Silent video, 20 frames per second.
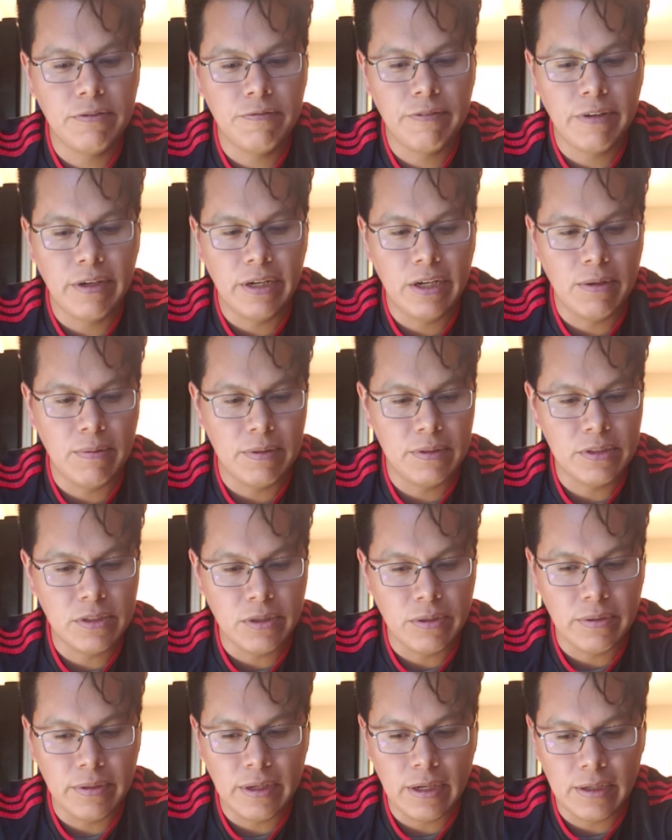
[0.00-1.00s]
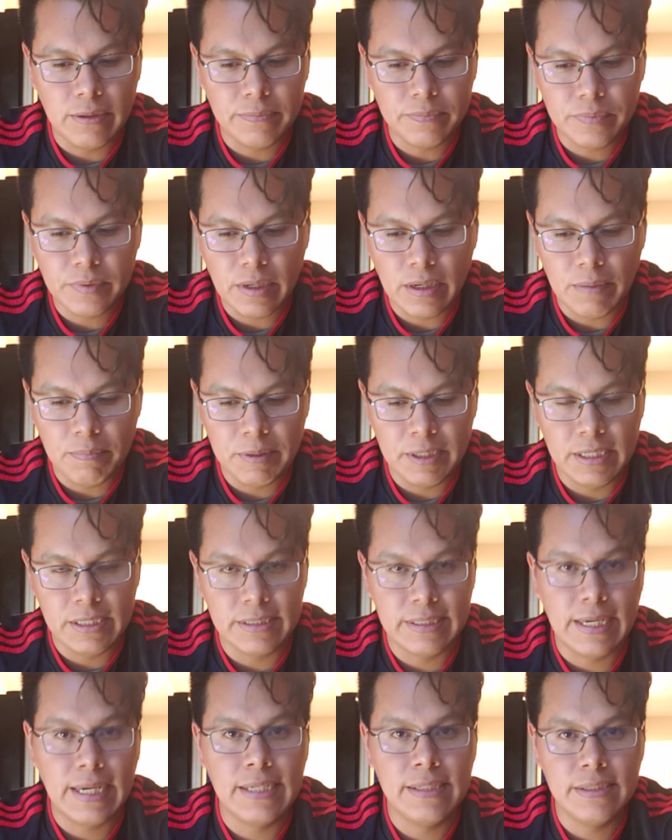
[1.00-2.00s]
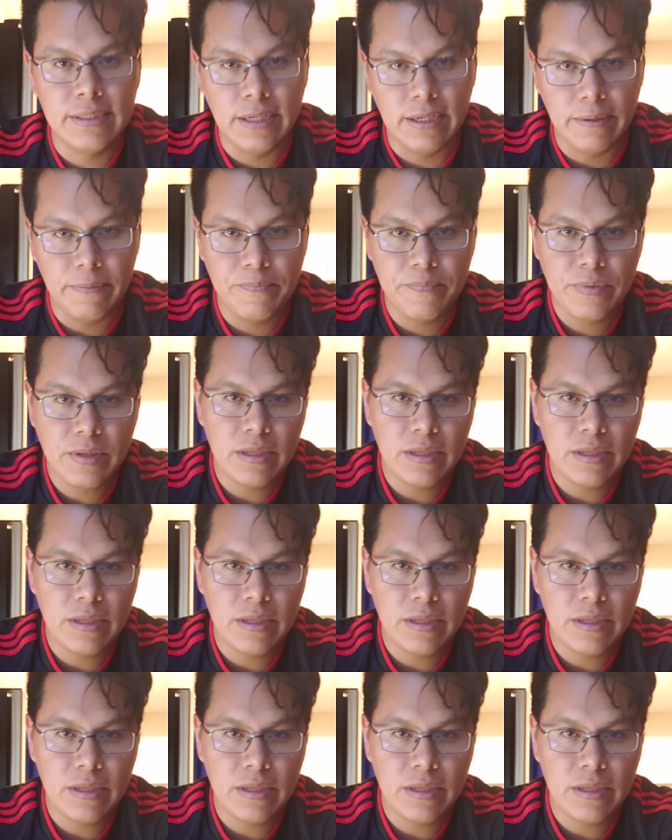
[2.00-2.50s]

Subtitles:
find out what's going on because, like I said,